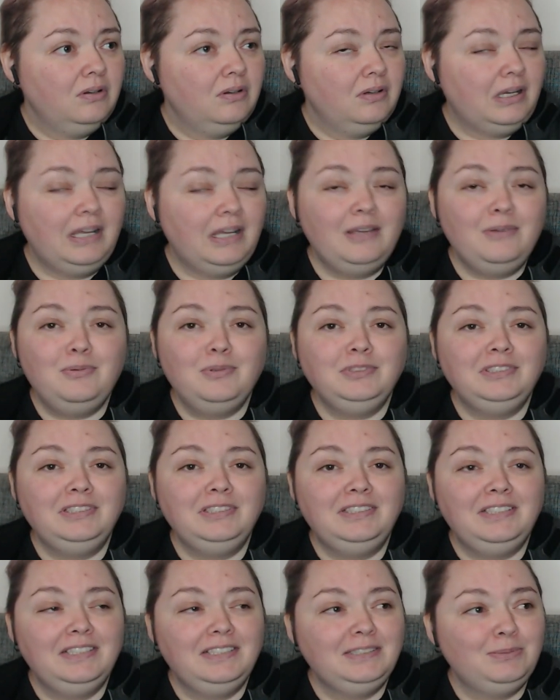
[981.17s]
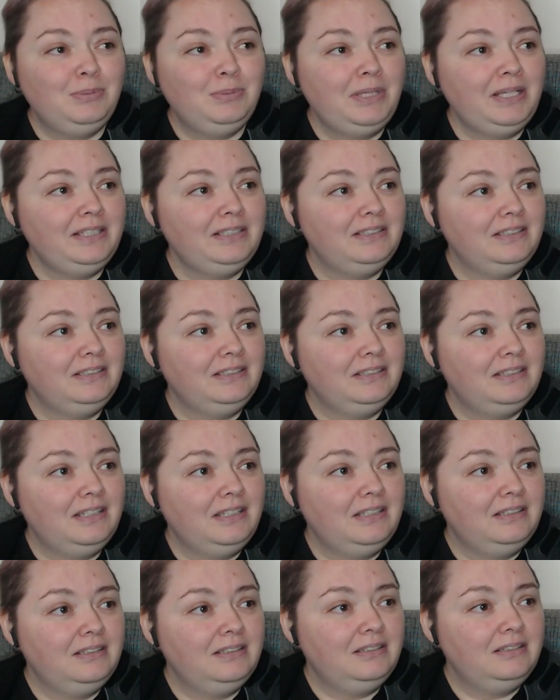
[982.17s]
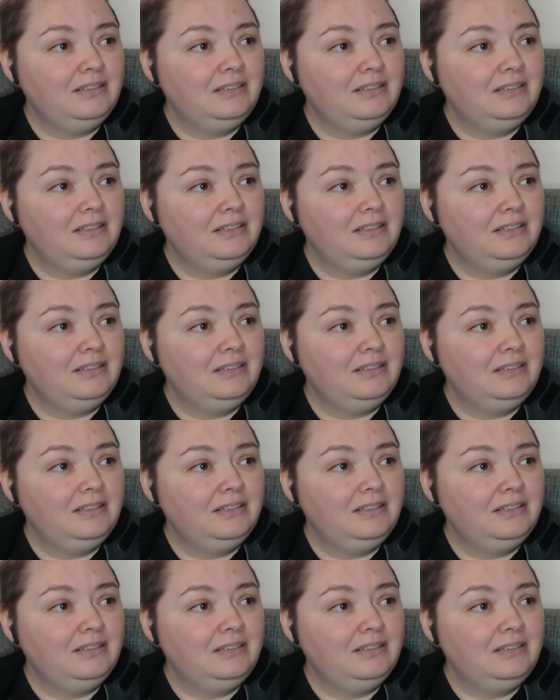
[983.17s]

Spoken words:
I wasn't expecting that.